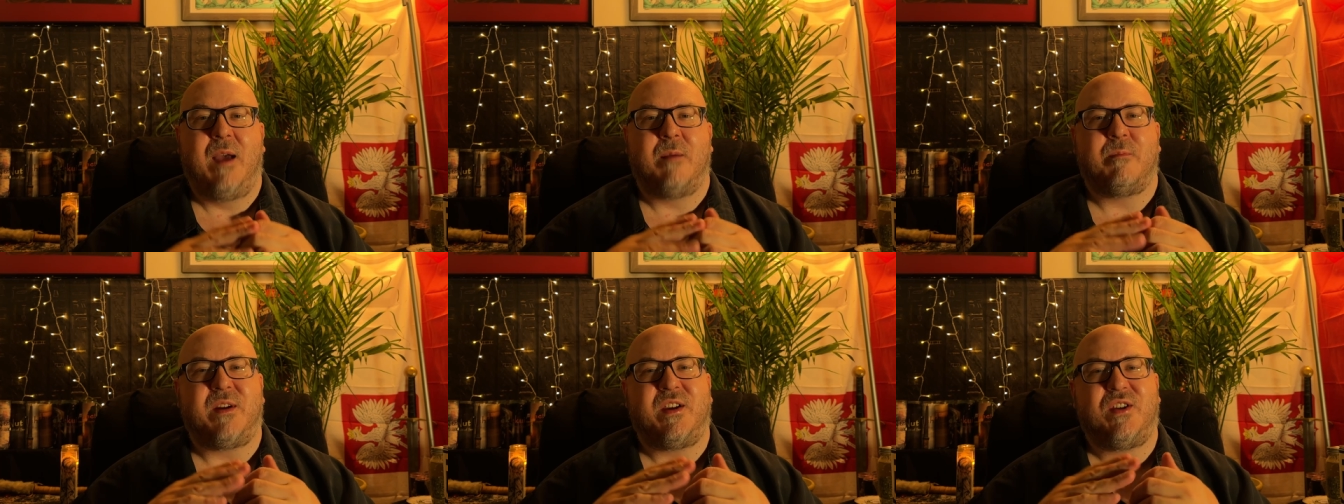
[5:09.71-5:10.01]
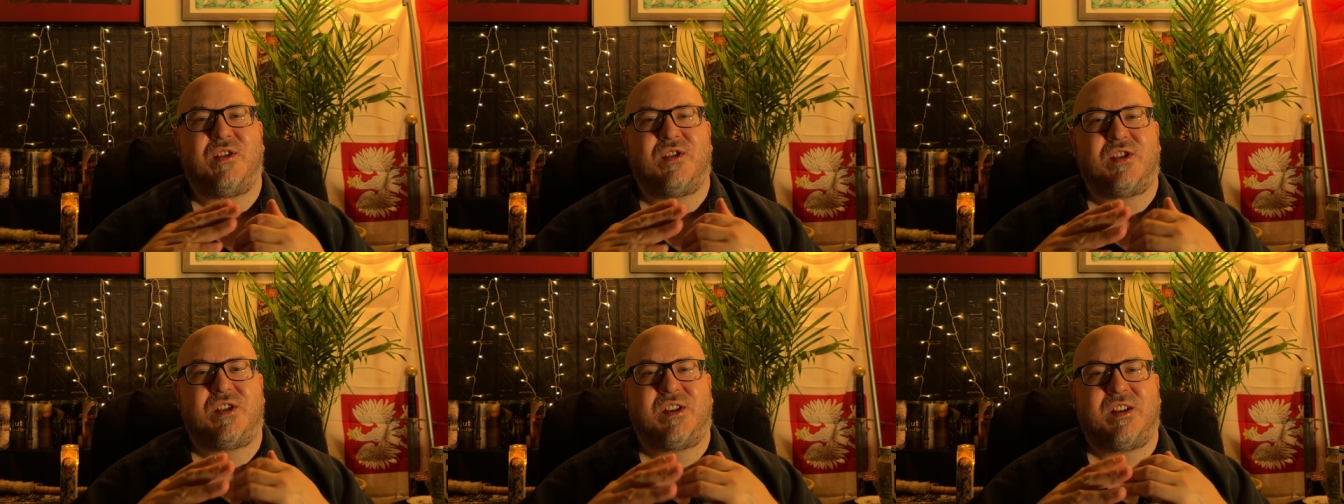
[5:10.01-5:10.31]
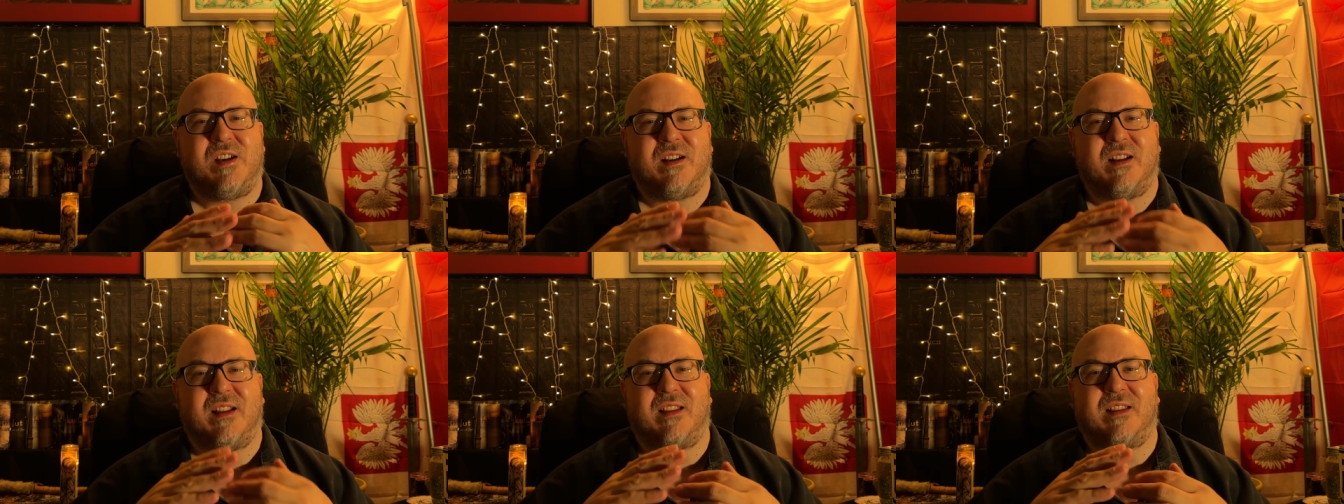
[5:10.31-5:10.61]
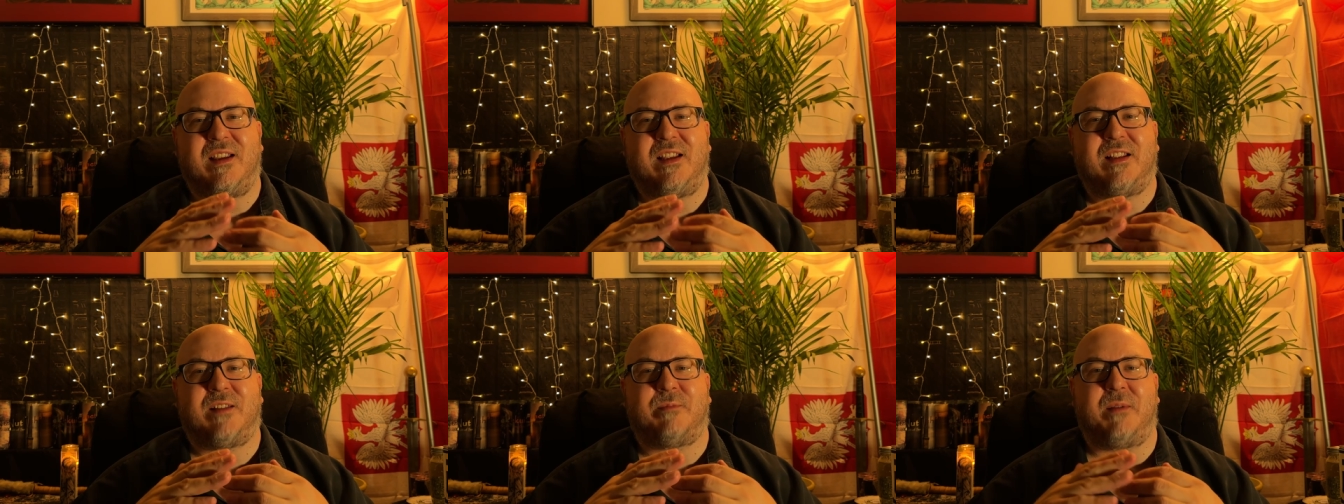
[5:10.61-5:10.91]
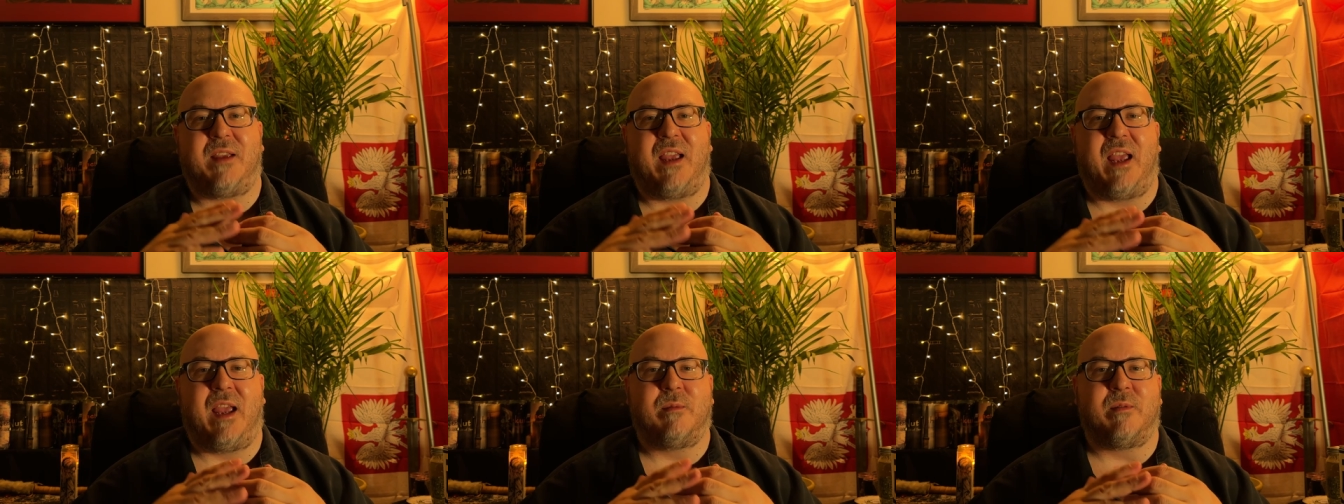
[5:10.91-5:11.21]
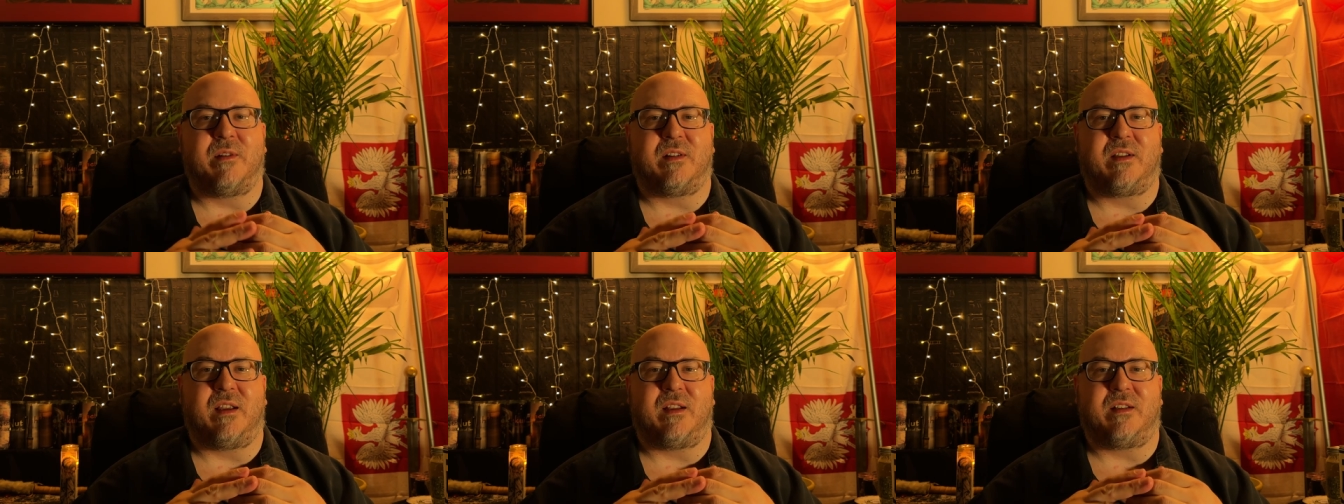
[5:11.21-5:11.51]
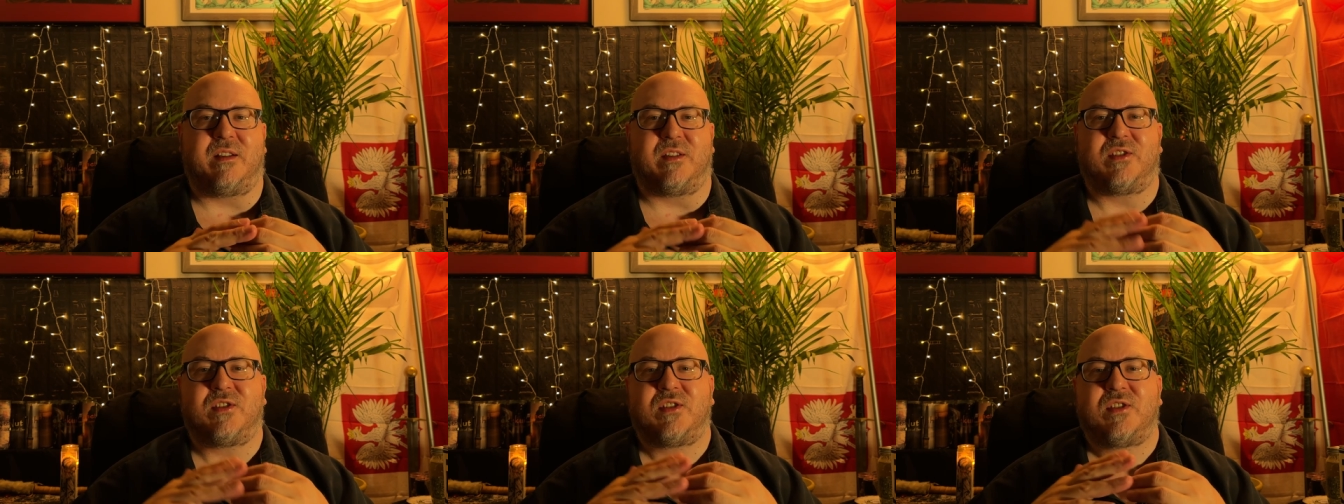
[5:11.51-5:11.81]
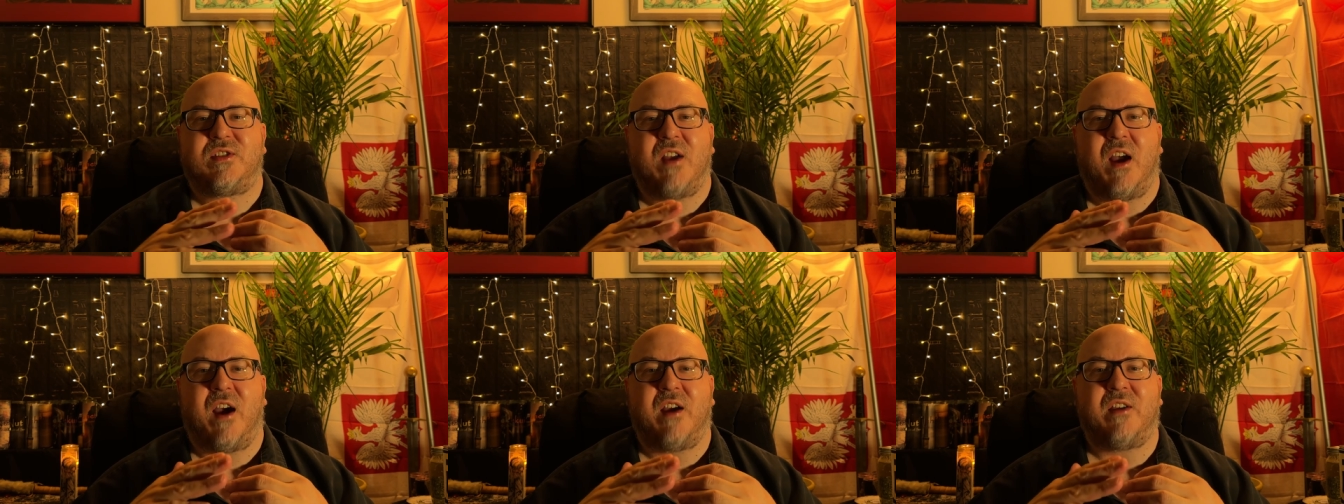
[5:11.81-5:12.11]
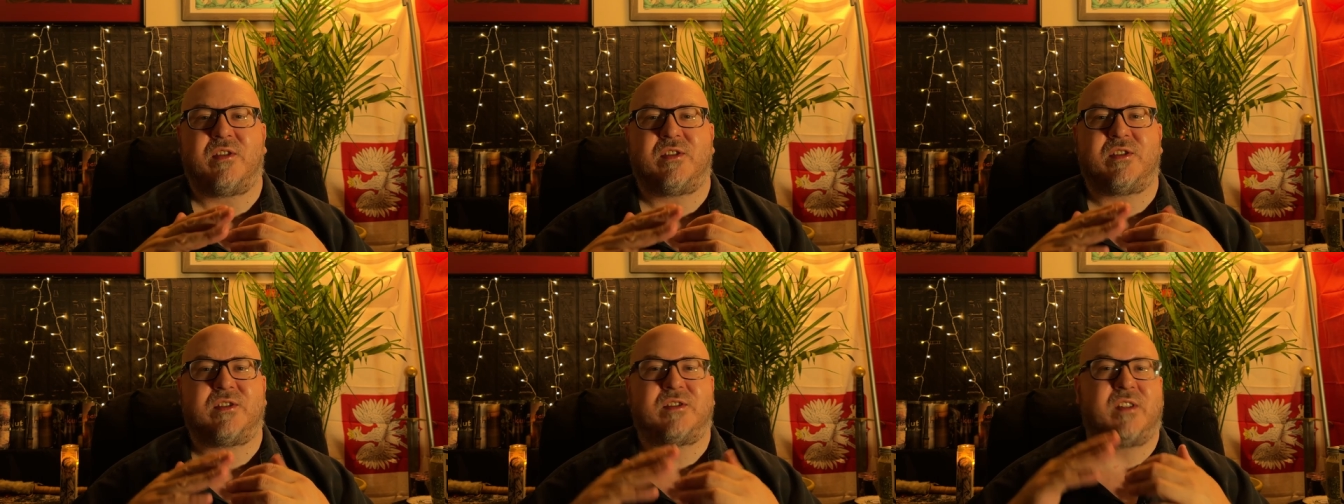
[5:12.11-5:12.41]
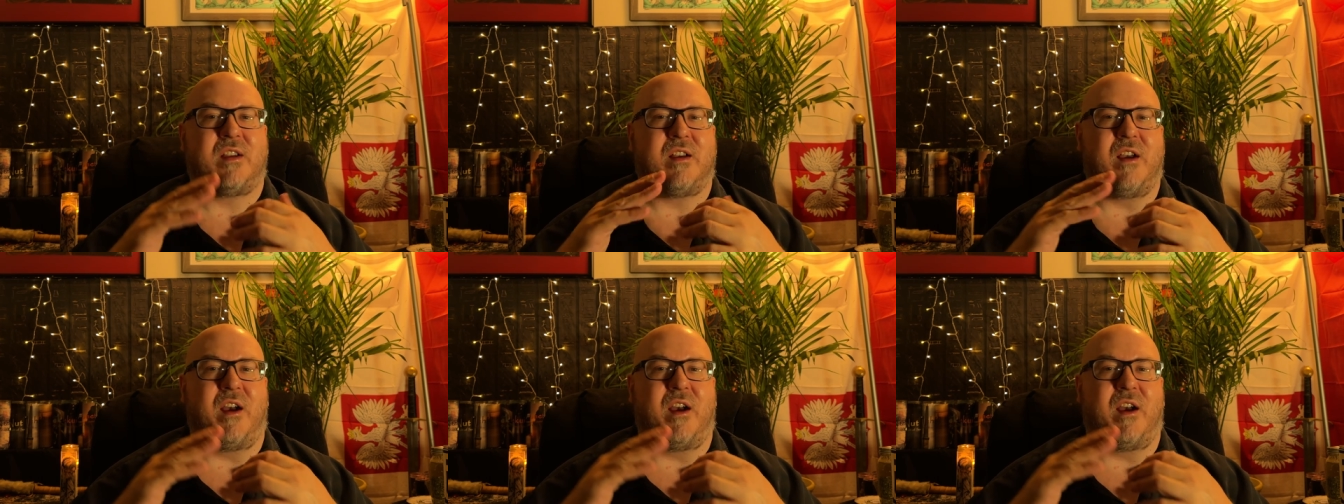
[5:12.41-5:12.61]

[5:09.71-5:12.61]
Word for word: But you should at least be able to discuss